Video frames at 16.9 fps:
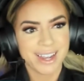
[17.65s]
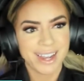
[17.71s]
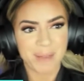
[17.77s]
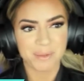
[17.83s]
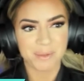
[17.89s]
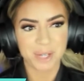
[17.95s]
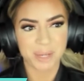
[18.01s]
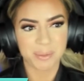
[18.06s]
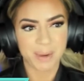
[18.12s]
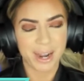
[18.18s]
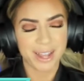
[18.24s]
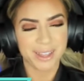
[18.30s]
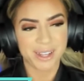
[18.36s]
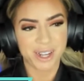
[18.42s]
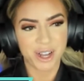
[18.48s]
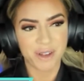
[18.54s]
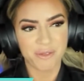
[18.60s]
I'm Jenna
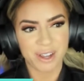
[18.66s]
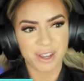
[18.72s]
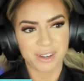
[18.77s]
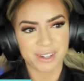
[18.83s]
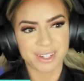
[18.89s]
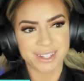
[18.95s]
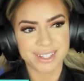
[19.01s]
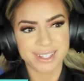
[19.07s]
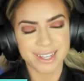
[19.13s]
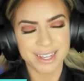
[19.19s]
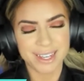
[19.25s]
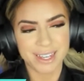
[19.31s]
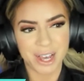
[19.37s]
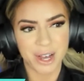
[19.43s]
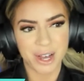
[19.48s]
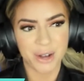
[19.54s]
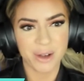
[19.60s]
Bryant, the co-founder and
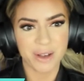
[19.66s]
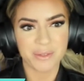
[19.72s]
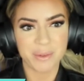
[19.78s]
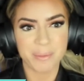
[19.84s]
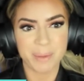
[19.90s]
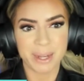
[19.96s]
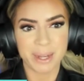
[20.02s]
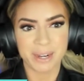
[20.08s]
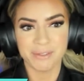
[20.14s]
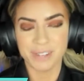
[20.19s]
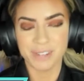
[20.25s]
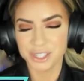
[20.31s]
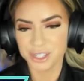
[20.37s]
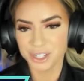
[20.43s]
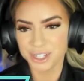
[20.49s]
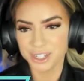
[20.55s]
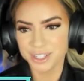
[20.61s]
CEO of Embedded
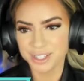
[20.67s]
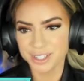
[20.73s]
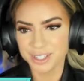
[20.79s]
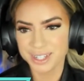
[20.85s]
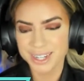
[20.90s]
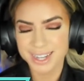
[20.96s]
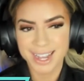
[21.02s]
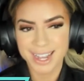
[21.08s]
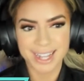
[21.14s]
Ventures,